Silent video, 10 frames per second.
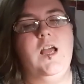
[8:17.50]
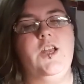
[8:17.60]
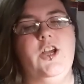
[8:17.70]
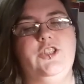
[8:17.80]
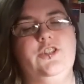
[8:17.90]

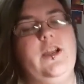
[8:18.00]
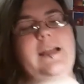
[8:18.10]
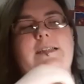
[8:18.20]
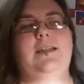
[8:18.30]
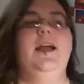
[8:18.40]
Not sure I
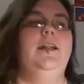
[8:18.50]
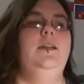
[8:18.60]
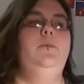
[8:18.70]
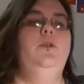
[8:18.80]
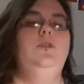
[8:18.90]
entirely
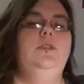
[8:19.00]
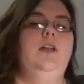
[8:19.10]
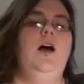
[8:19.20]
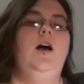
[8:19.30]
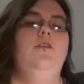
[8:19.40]
pulled it
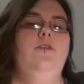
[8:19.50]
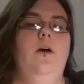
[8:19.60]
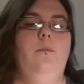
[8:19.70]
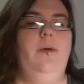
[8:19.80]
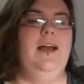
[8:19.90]
off,
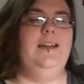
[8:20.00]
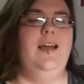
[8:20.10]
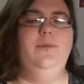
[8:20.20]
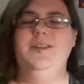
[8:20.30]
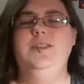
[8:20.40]
but I
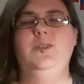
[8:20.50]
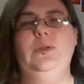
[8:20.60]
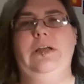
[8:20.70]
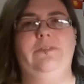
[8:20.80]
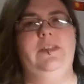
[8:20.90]
really do
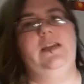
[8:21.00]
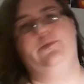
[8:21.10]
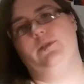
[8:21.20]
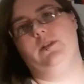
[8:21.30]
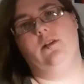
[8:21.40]
love the end
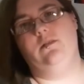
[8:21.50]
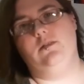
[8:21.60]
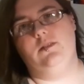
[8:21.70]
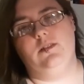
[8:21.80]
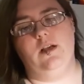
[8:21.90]
result,
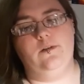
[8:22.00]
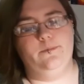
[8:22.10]
so